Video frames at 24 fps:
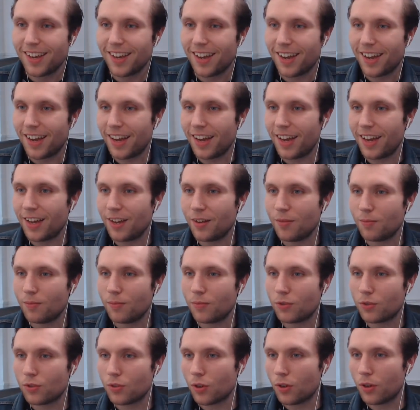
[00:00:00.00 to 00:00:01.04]

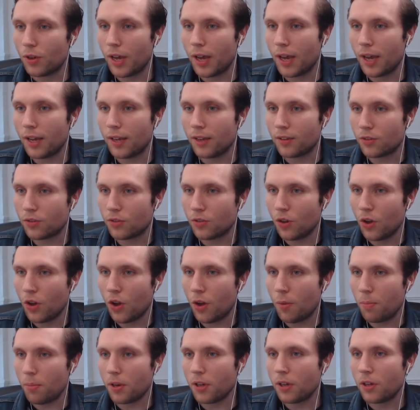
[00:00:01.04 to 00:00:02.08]

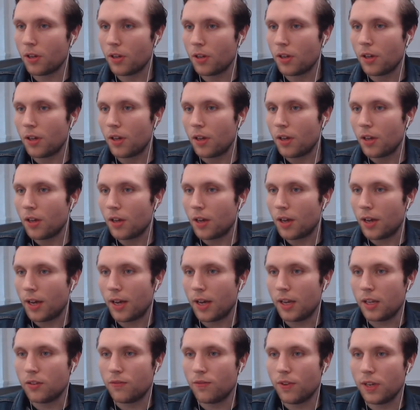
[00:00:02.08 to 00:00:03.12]
Serb.
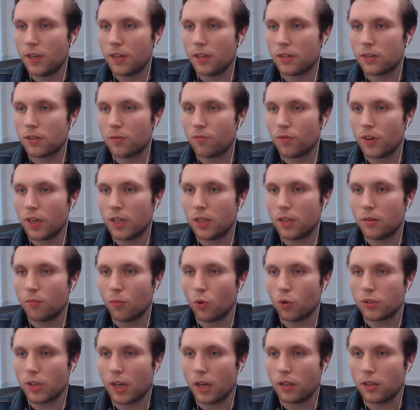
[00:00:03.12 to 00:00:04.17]
Is veganism really the
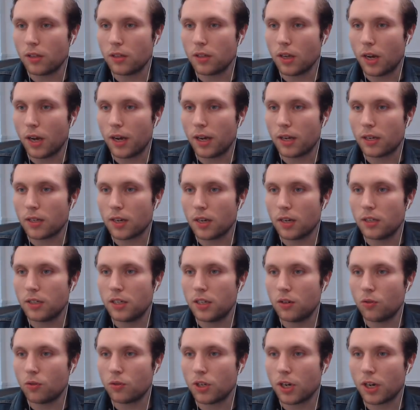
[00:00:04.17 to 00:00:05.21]
most healthy diet? Can a
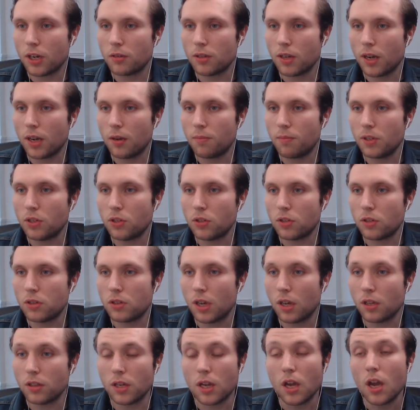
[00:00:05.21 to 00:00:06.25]
ketogenic diet be just as
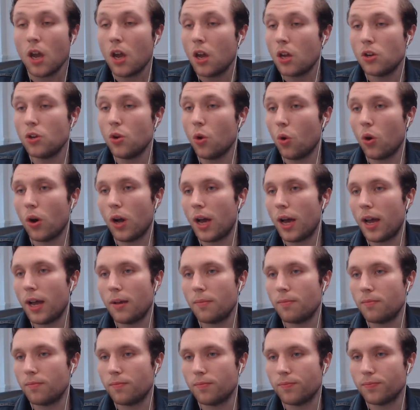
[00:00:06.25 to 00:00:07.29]
healthy? No, well,
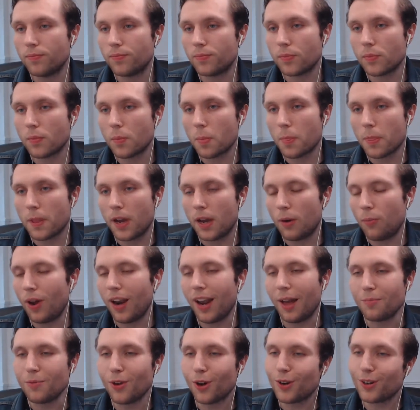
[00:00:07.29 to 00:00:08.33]

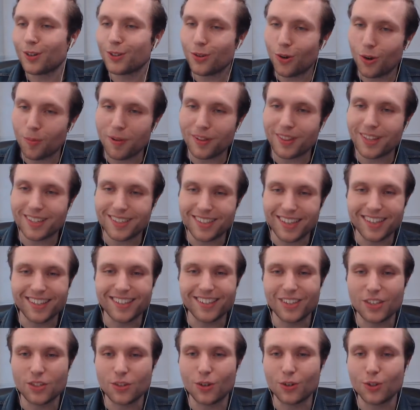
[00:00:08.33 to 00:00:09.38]
I'm not going to talk about this
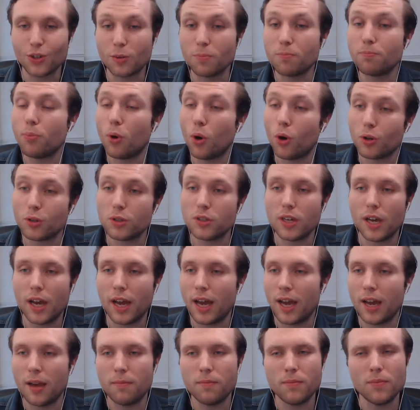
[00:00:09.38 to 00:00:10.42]
discussion, but
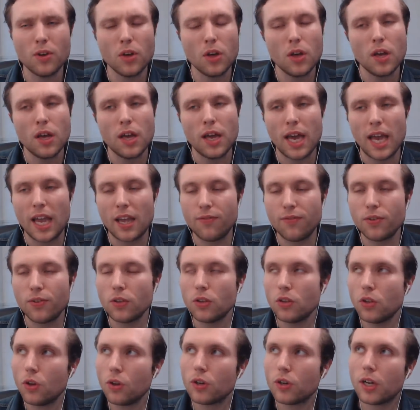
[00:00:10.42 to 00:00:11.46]
if you
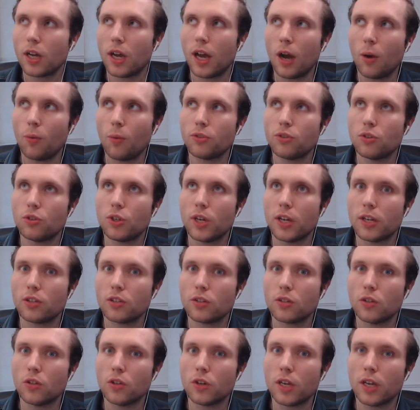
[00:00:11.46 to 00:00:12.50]
look, I would
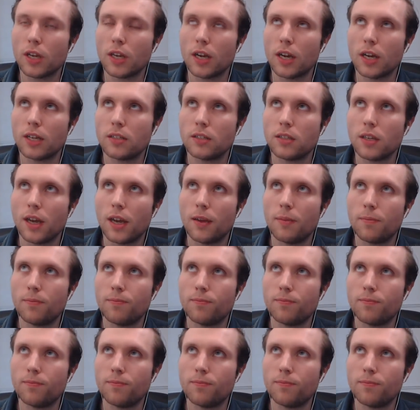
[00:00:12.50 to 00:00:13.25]
suggest looking at, I